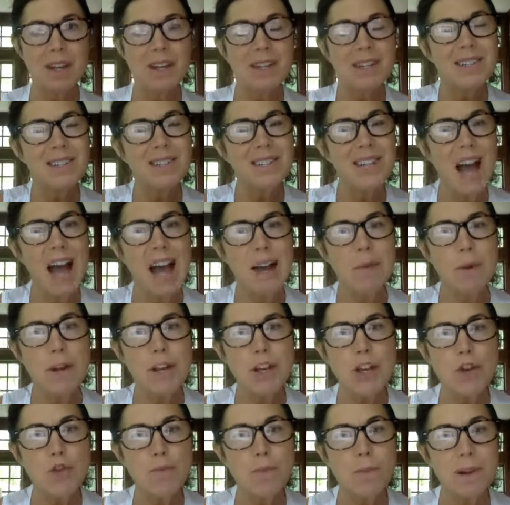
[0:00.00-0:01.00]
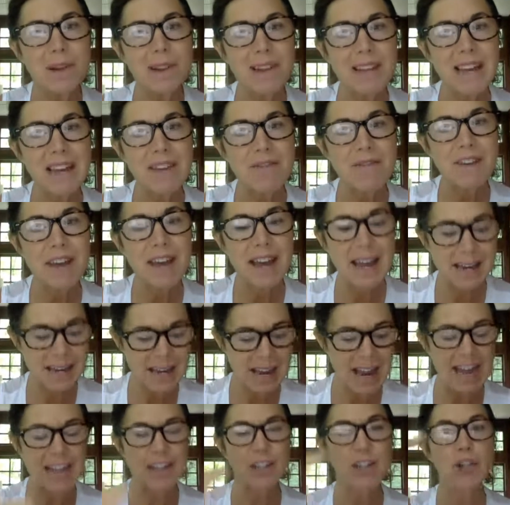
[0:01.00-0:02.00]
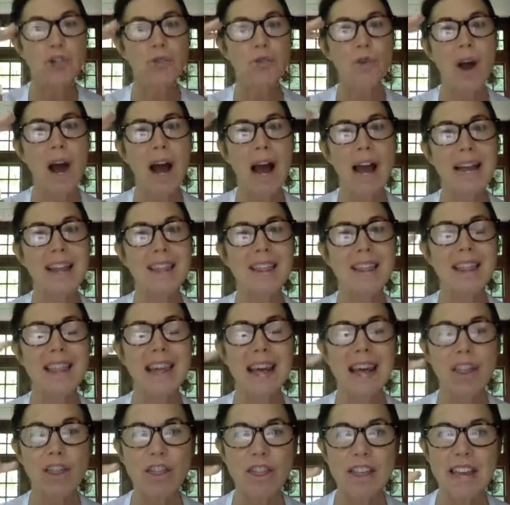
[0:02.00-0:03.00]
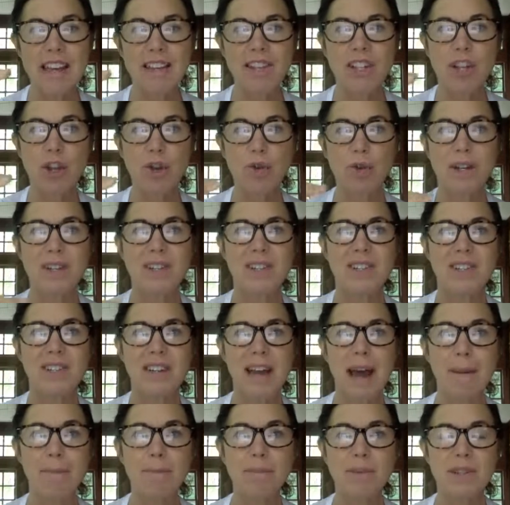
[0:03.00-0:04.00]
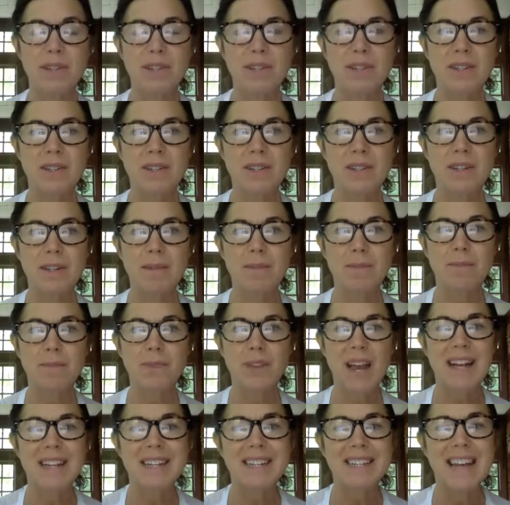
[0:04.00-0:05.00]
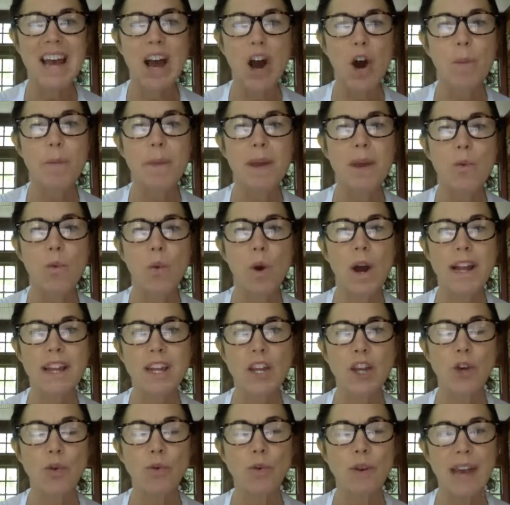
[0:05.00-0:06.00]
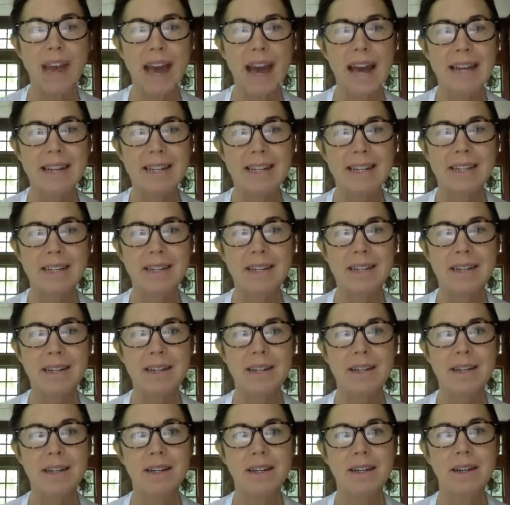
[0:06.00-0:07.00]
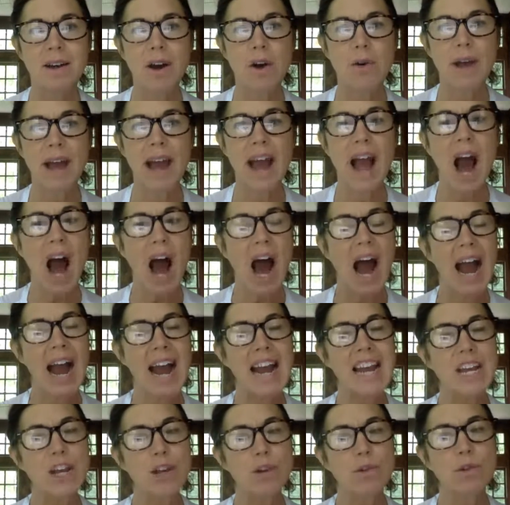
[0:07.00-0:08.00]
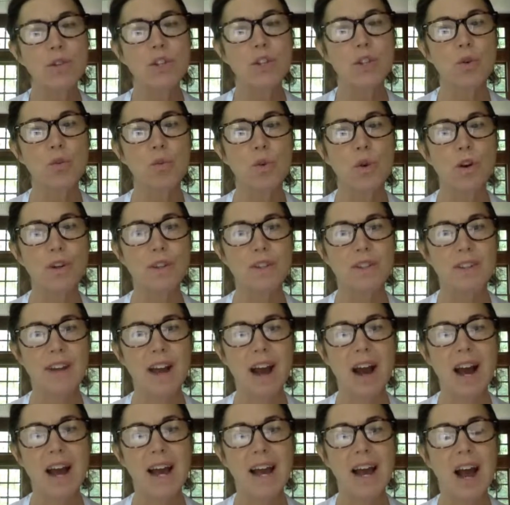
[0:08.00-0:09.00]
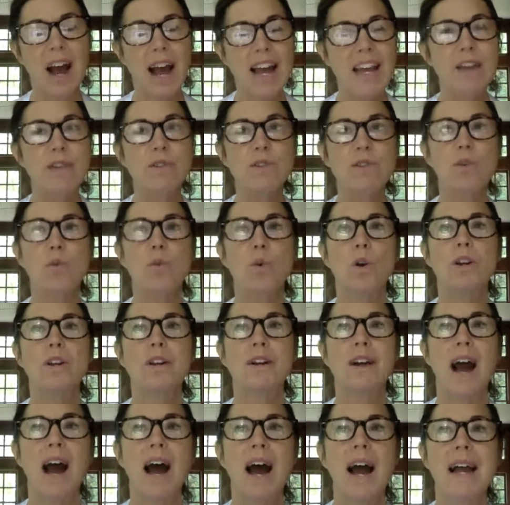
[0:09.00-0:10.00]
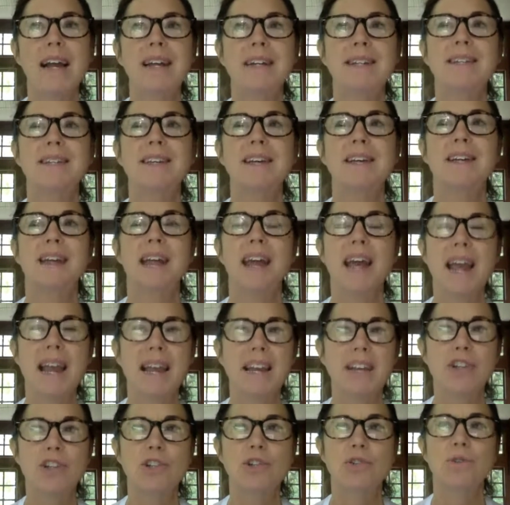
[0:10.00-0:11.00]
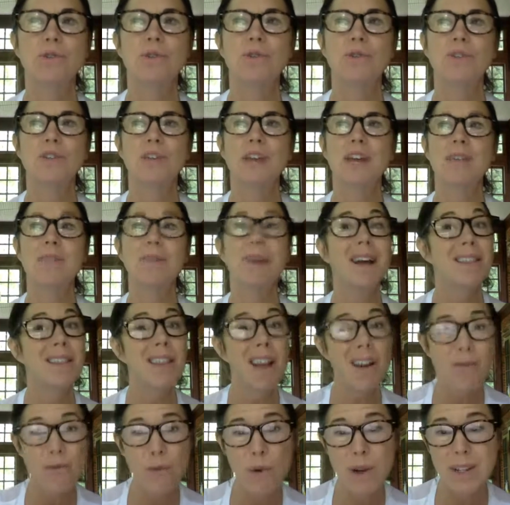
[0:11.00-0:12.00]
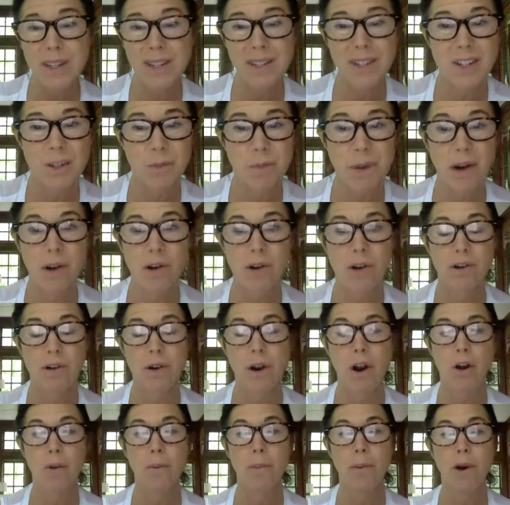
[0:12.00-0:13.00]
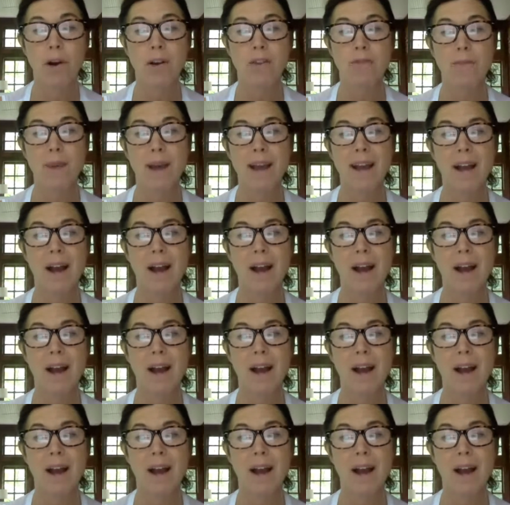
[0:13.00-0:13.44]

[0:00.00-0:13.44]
Decide what you believe in and try these 3 steps and tell me what you get. Okay, I use the words God. I use the word guides and angels, and my loved ones in spirit are part of my